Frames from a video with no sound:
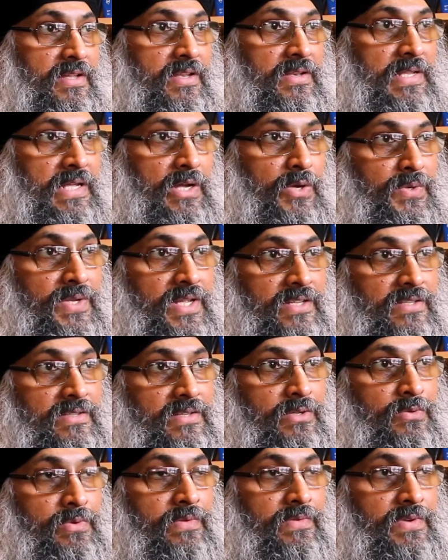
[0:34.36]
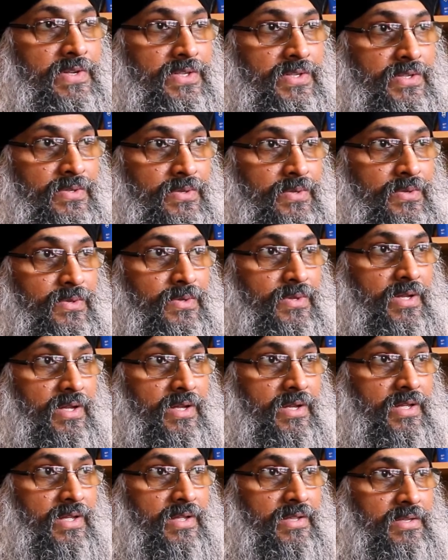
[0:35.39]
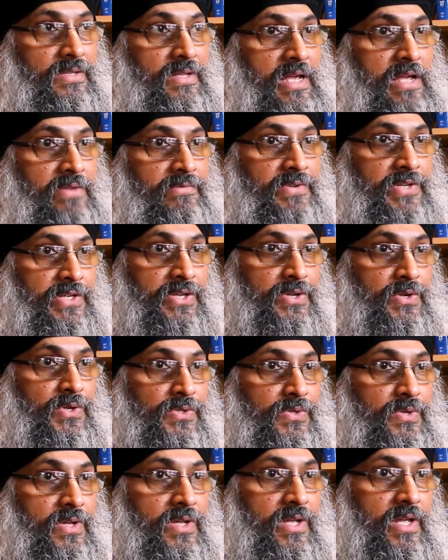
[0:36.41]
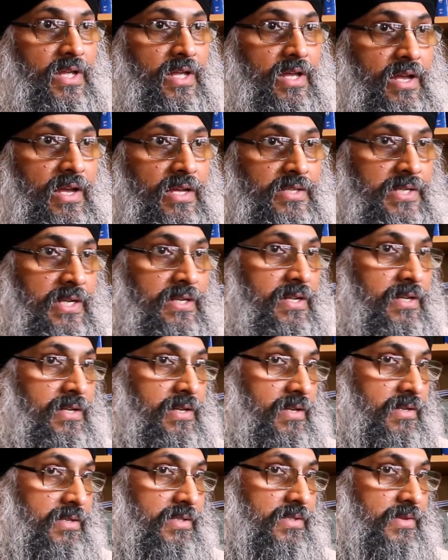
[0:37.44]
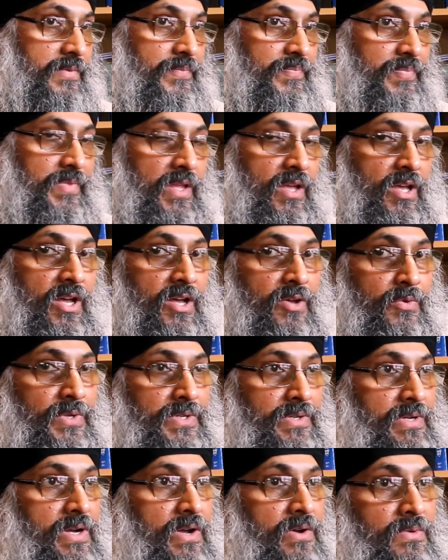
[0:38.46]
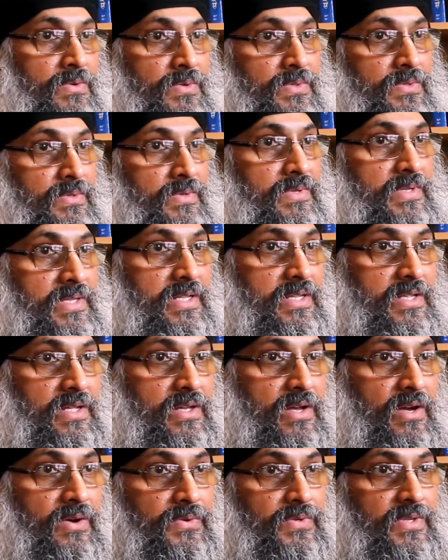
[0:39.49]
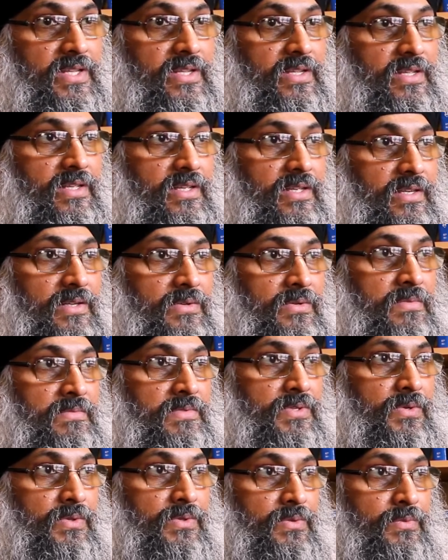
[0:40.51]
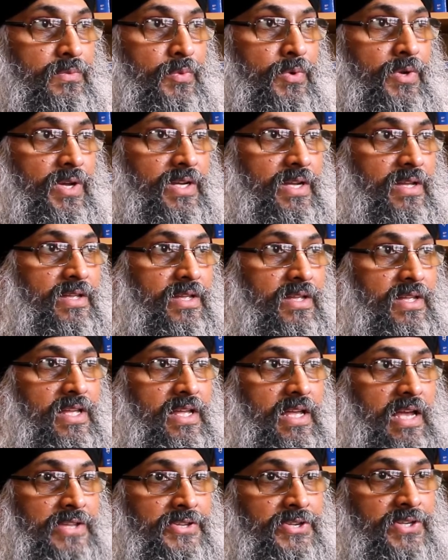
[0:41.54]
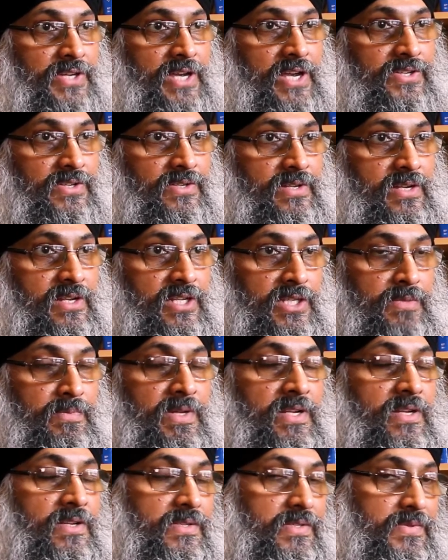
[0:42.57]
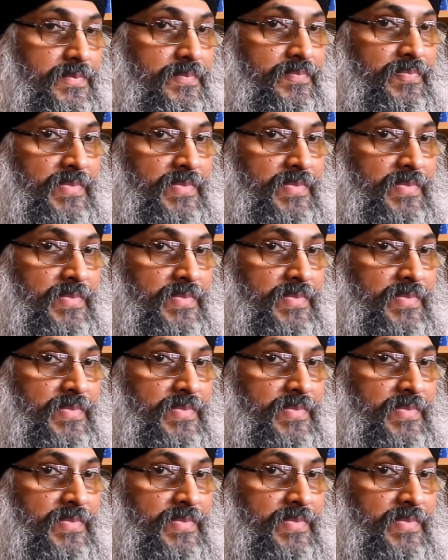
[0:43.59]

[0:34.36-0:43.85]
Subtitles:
nowadays equivalent to NVQs, sitting guilds, when you got on the sort of work, education and experience.